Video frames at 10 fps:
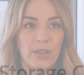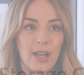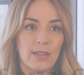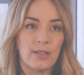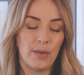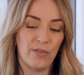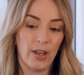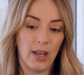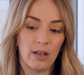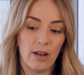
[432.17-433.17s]
of in that same
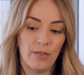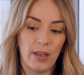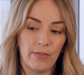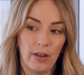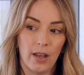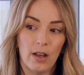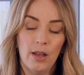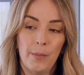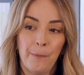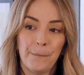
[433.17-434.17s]
vein of giving
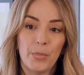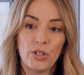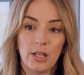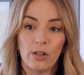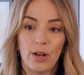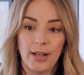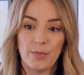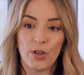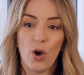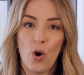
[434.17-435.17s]
particular
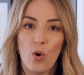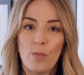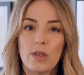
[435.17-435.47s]
items a home.